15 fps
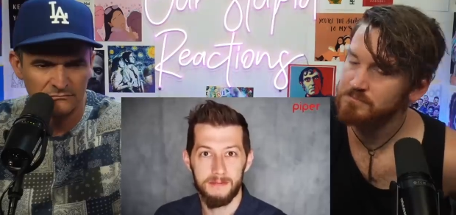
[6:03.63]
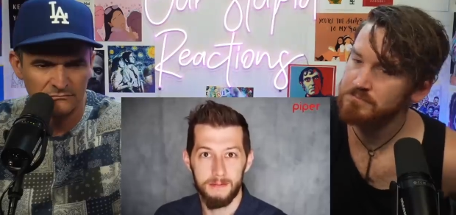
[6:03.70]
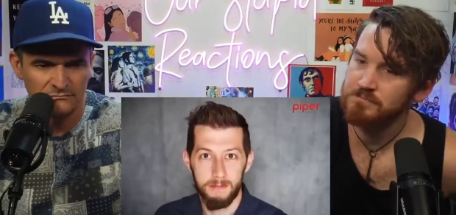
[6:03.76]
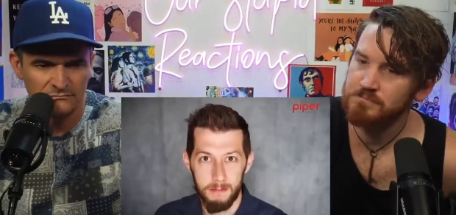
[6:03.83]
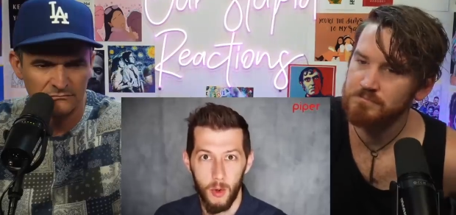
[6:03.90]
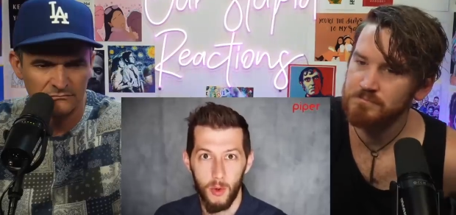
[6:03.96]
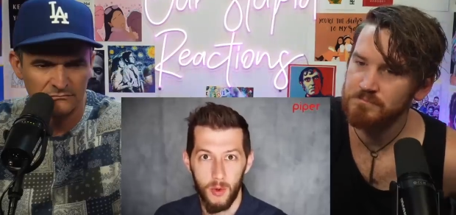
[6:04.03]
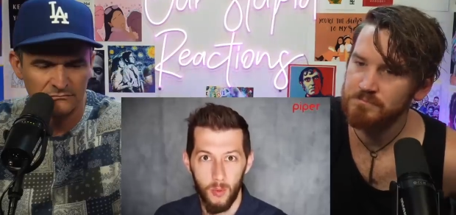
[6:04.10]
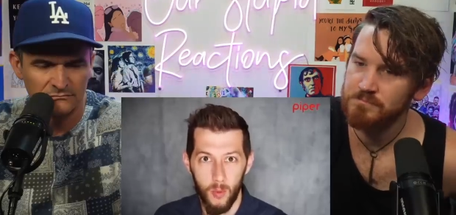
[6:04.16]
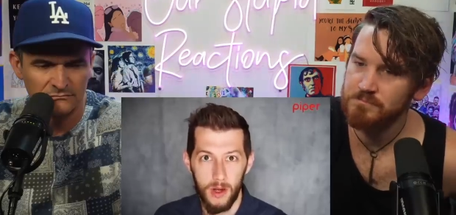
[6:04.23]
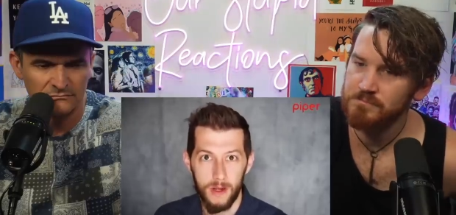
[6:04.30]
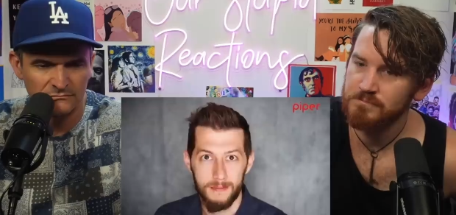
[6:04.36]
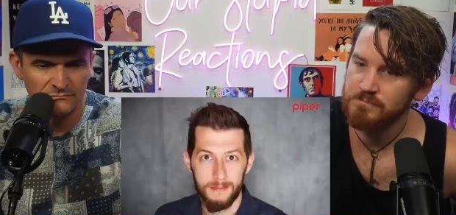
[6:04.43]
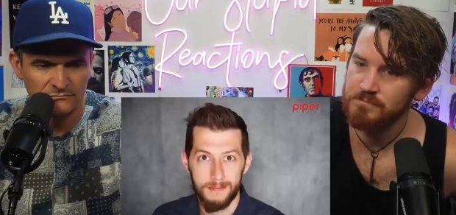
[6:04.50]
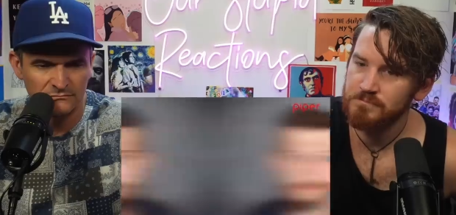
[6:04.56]
Speaker 1: Modi
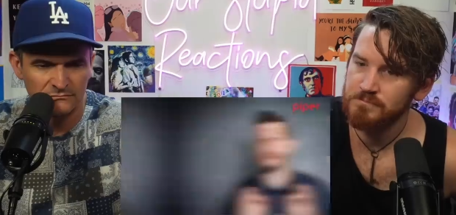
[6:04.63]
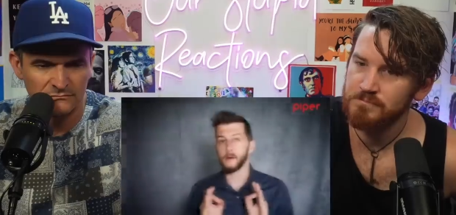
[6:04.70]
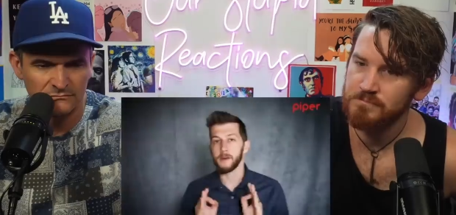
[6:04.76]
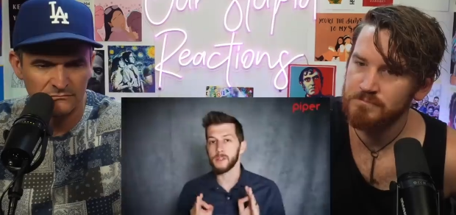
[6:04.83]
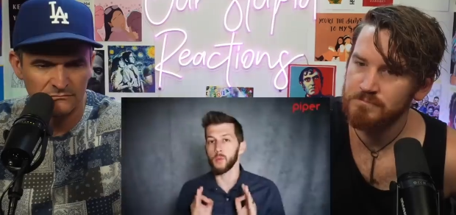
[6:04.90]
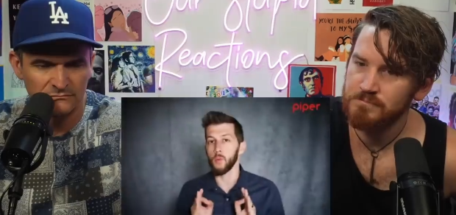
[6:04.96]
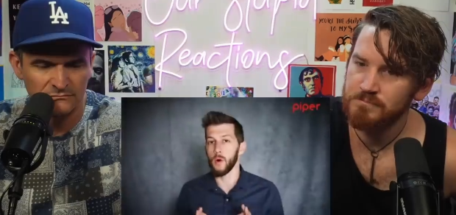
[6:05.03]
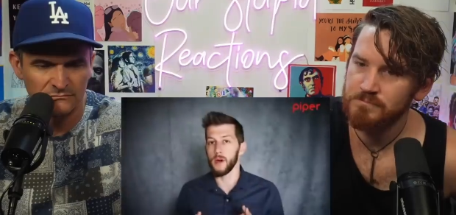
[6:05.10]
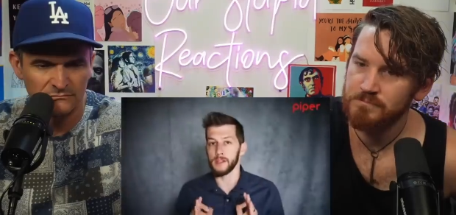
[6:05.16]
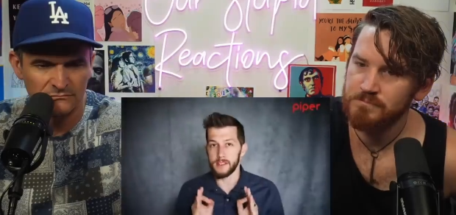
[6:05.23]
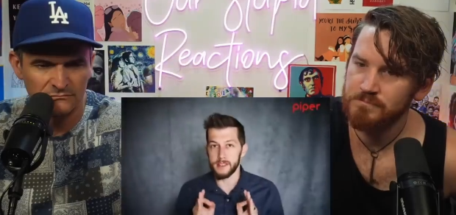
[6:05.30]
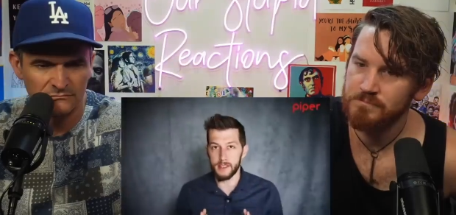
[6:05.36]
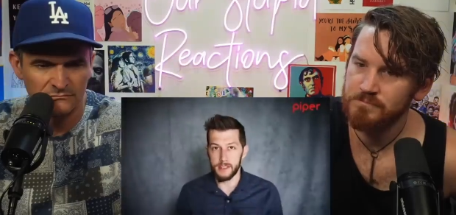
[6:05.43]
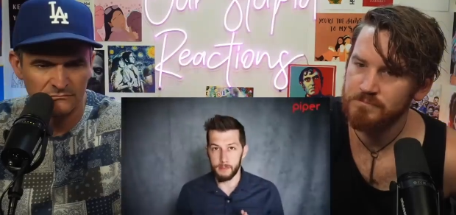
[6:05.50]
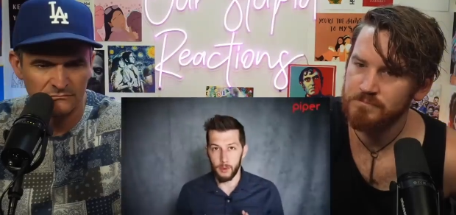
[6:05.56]
won. There is one
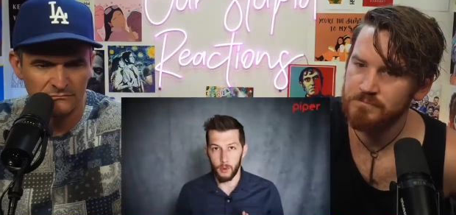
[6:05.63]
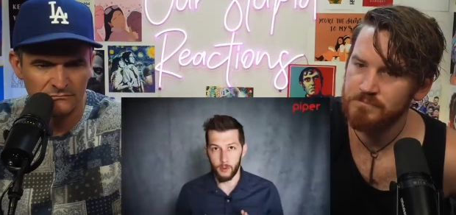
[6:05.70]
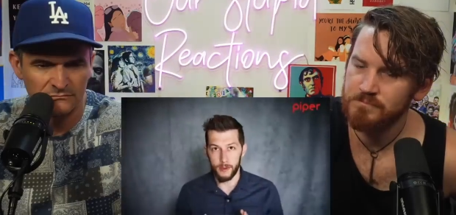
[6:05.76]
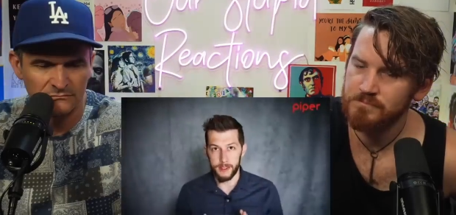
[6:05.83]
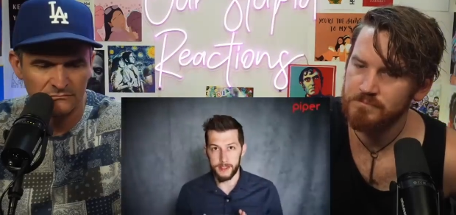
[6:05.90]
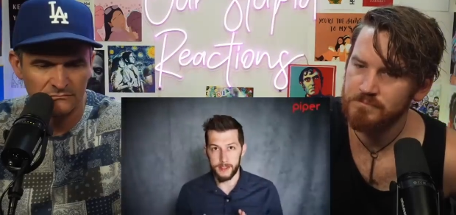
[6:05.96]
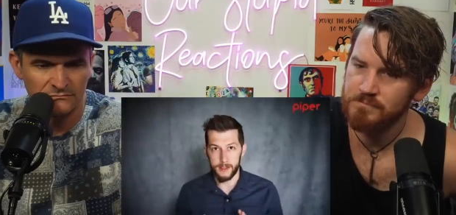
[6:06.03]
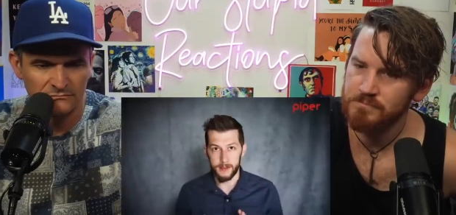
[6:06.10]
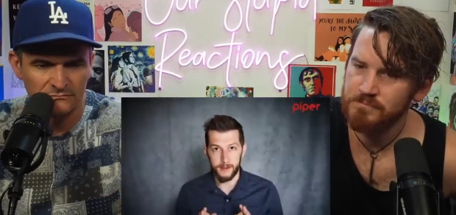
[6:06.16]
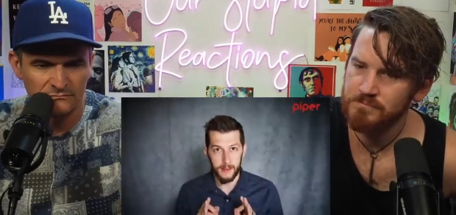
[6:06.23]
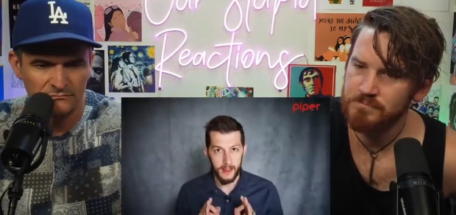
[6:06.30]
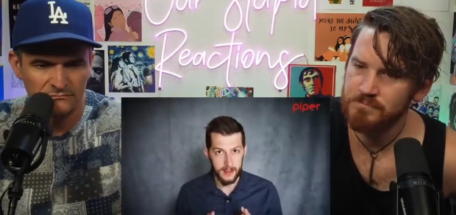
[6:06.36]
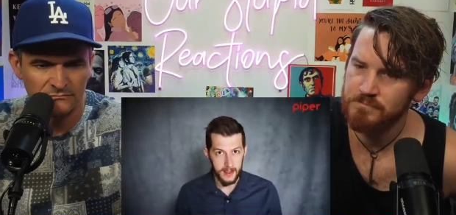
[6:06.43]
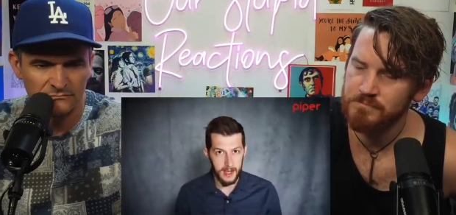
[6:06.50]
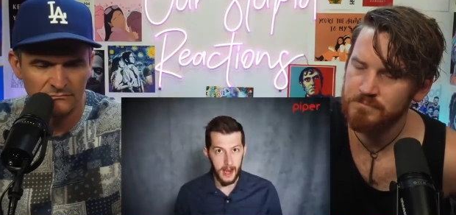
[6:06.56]
simple reason
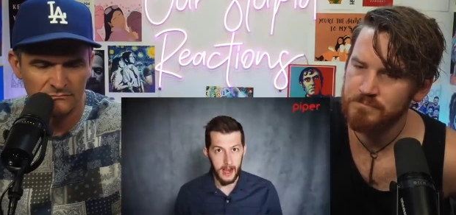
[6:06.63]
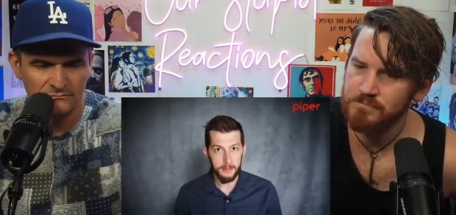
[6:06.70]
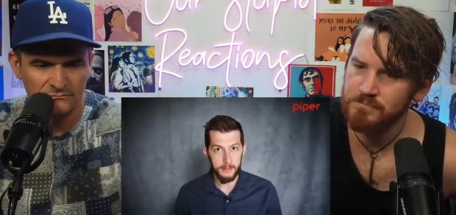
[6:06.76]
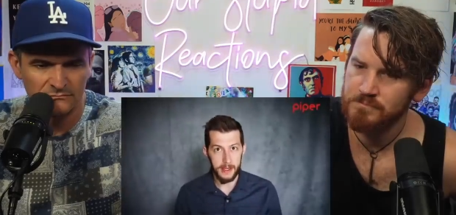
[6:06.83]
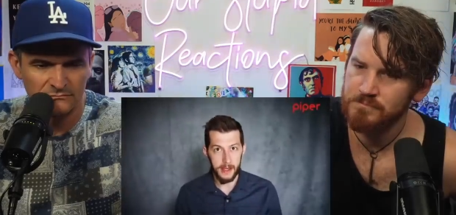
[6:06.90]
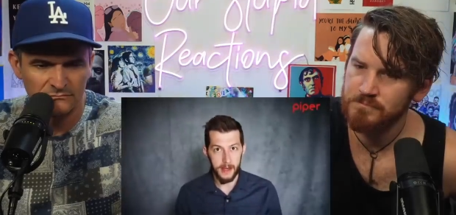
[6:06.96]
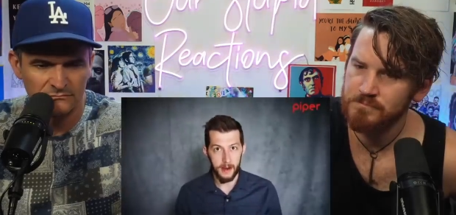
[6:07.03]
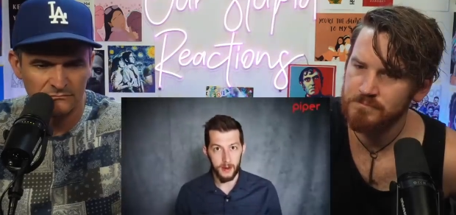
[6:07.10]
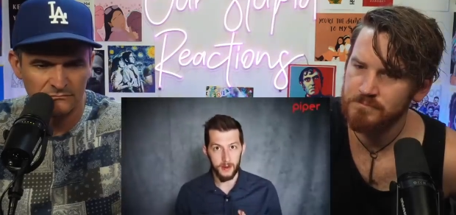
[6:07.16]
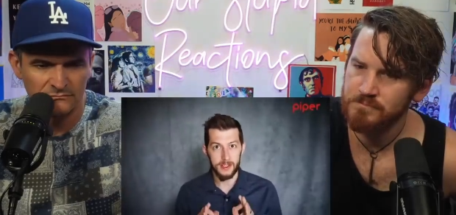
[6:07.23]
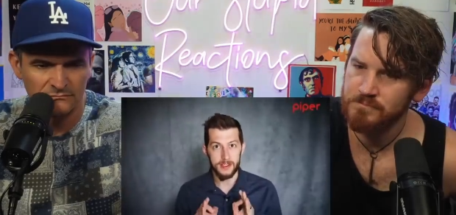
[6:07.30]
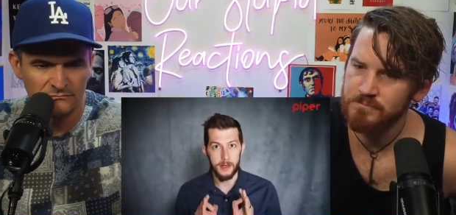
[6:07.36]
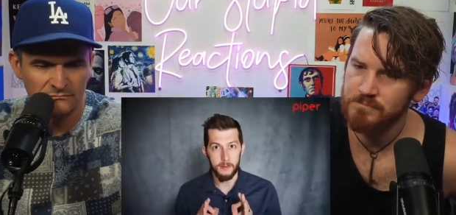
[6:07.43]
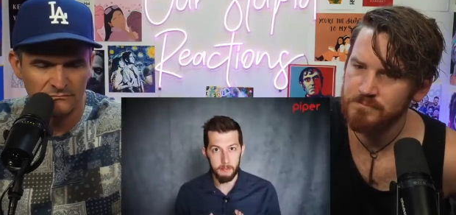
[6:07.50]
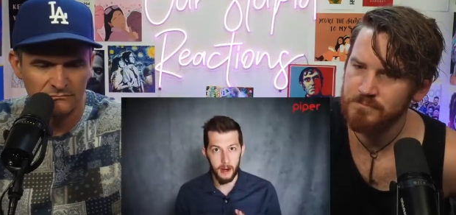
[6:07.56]
that the I P L
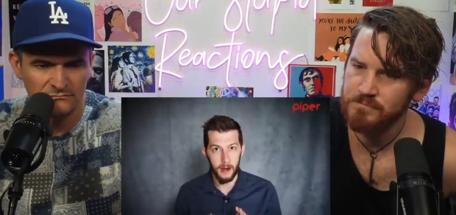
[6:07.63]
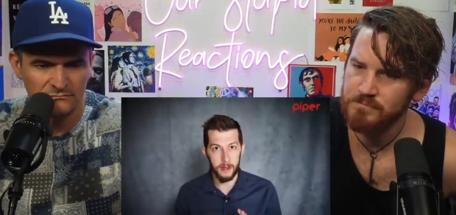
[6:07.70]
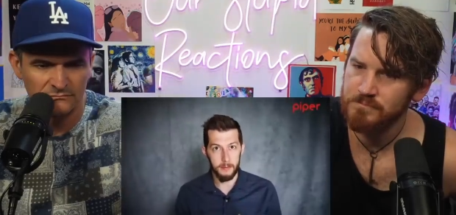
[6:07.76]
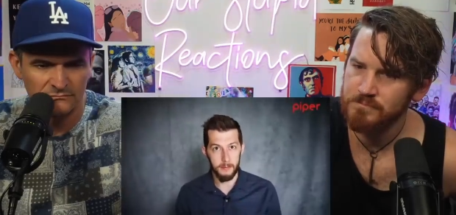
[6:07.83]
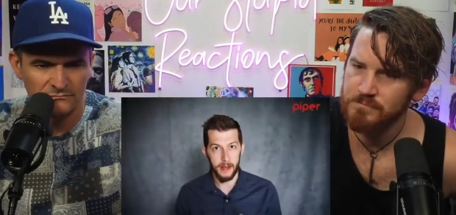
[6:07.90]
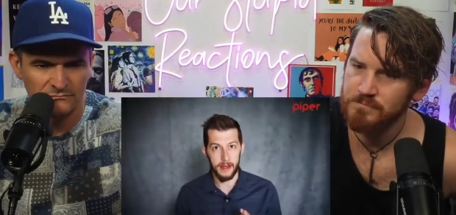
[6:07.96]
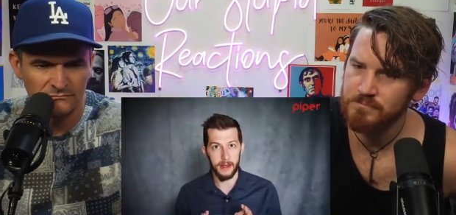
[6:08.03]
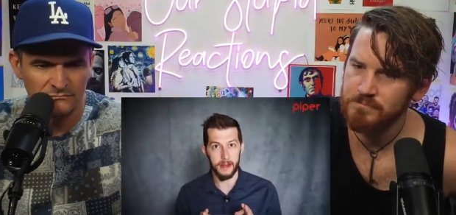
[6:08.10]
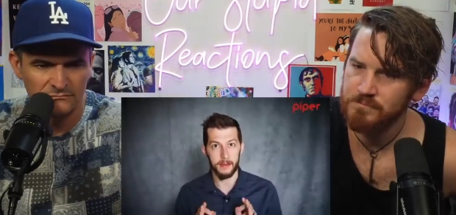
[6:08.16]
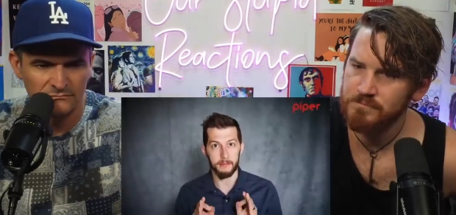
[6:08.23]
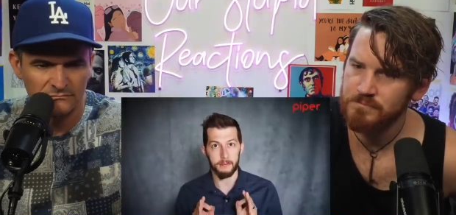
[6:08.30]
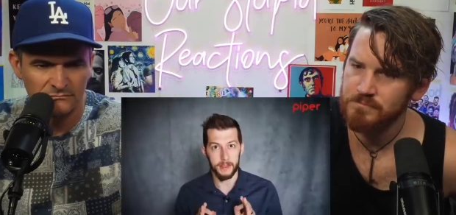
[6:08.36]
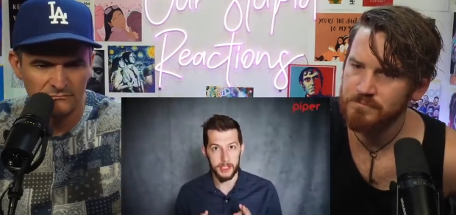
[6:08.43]
is a money-making